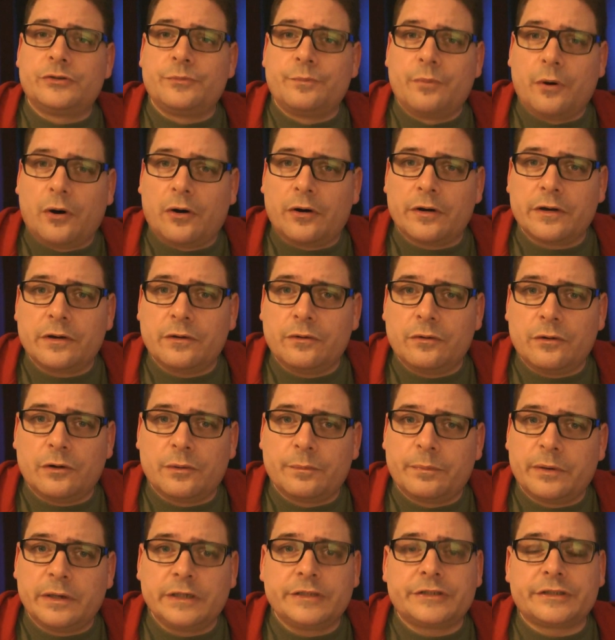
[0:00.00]
to bore you
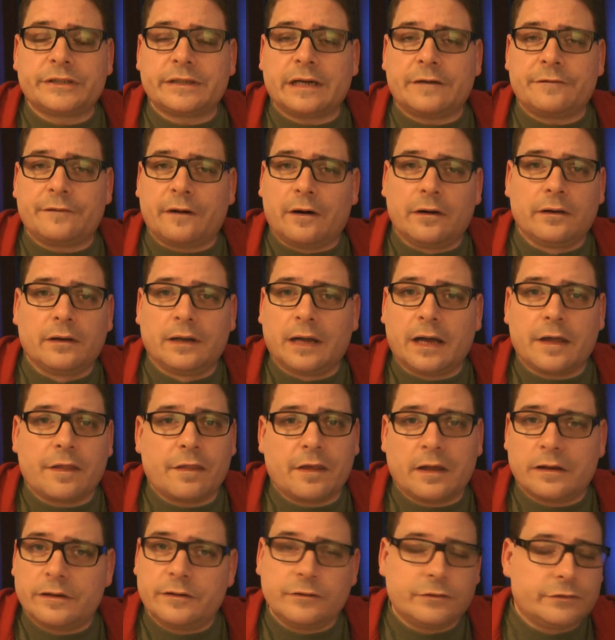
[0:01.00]
and bring stuff online
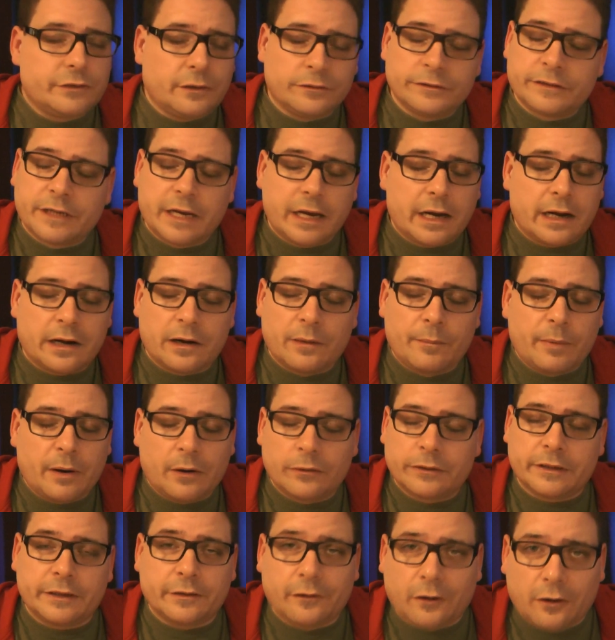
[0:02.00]
that you don't care
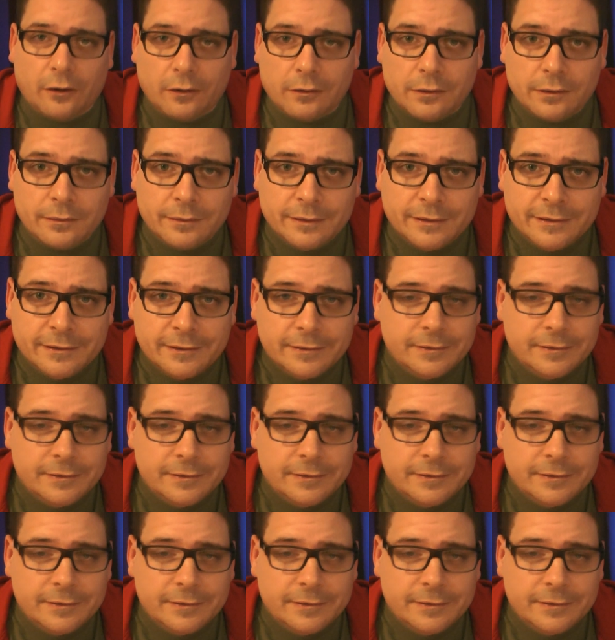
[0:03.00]
about at all.